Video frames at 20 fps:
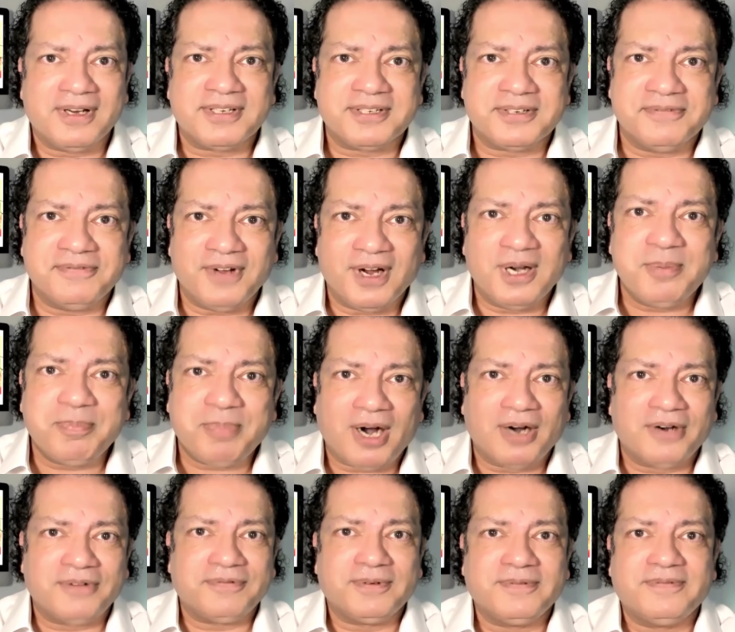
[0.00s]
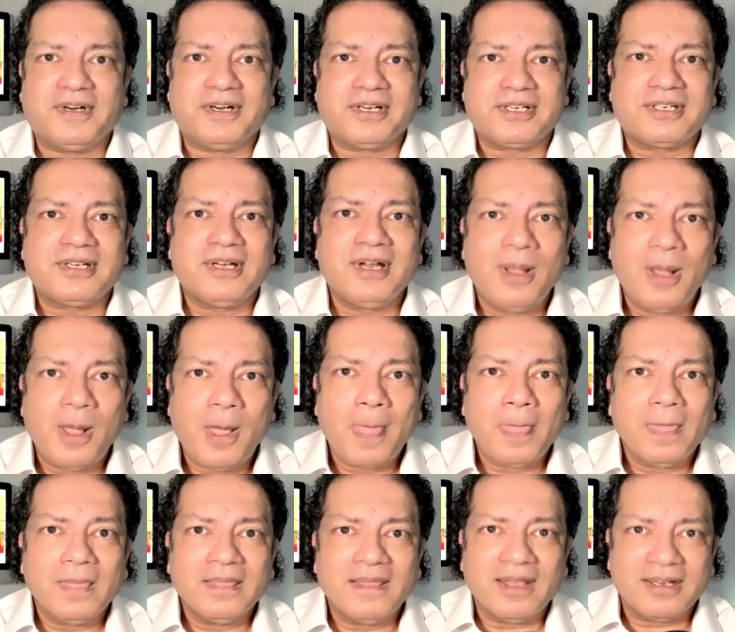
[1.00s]
It's a very powerful verse
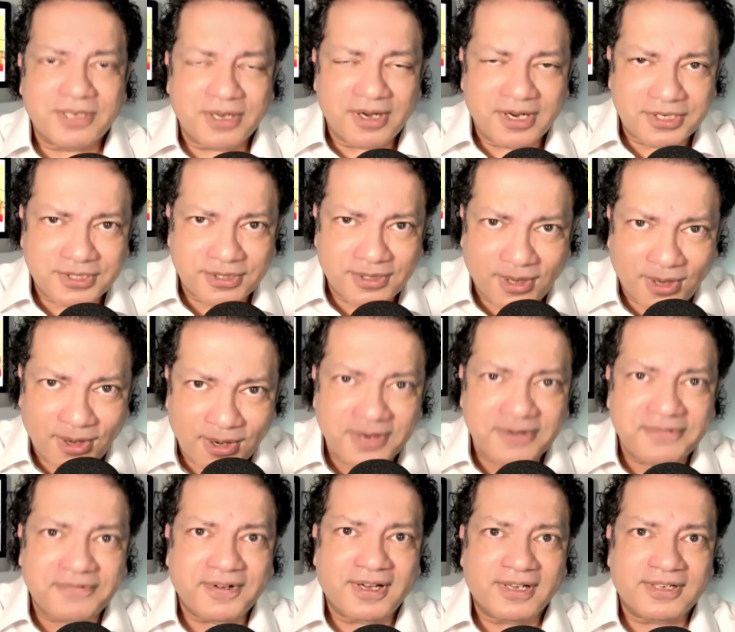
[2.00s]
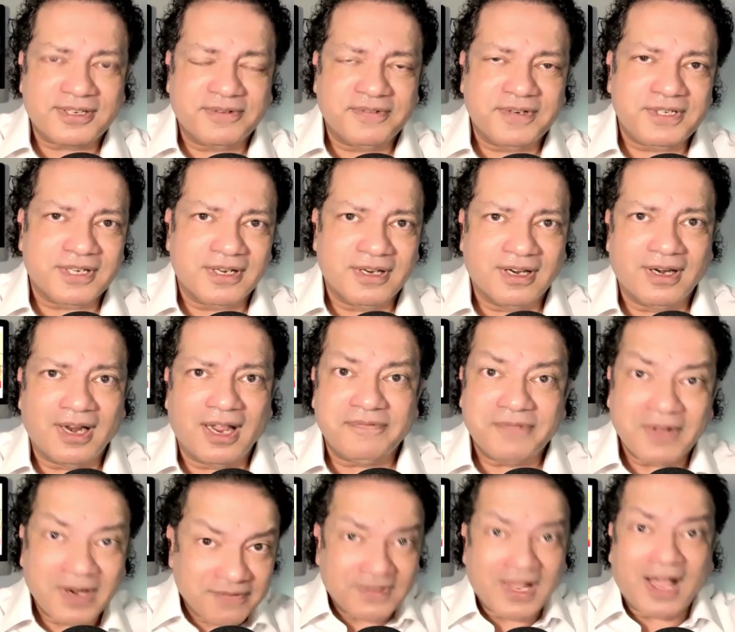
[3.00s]
that should assure all of us of eternal life.
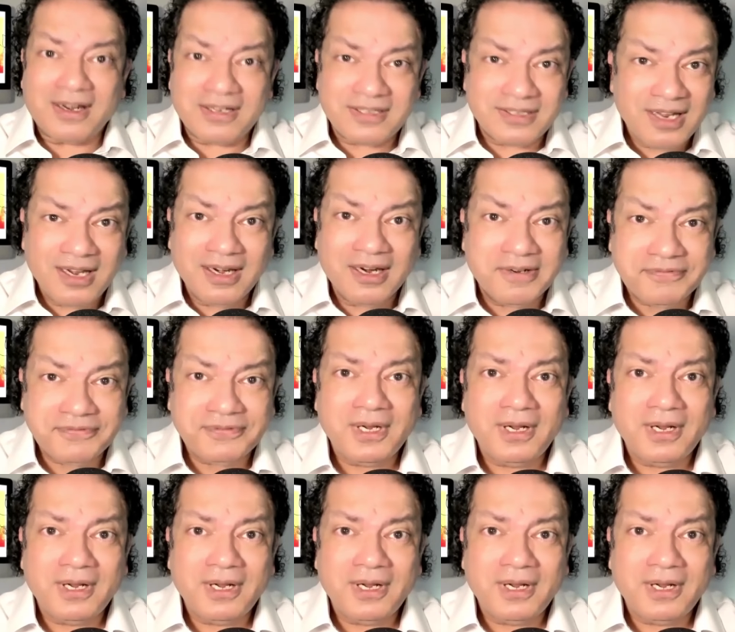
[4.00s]
And if that isn't enough,